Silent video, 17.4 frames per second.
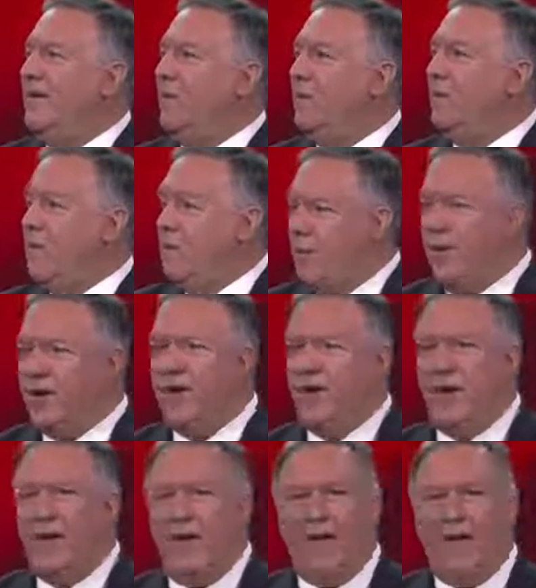that we weren't
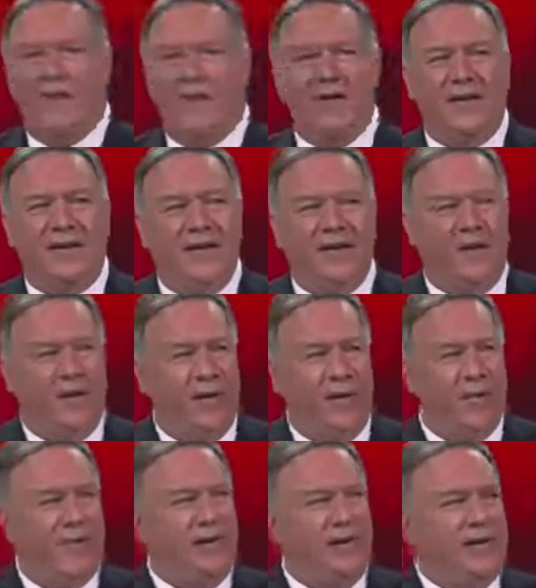going to allow them to kill
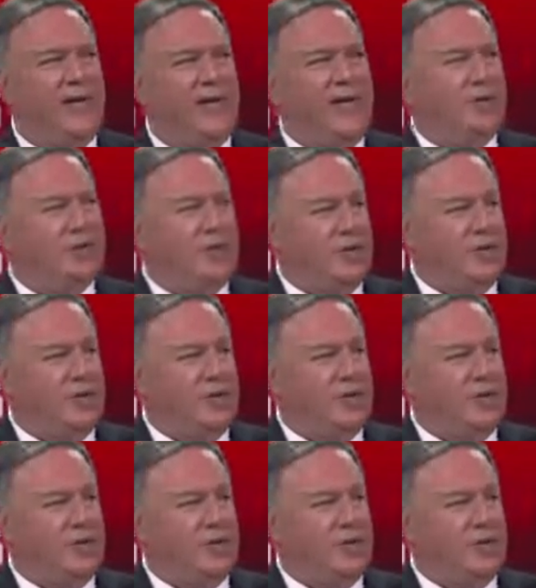women and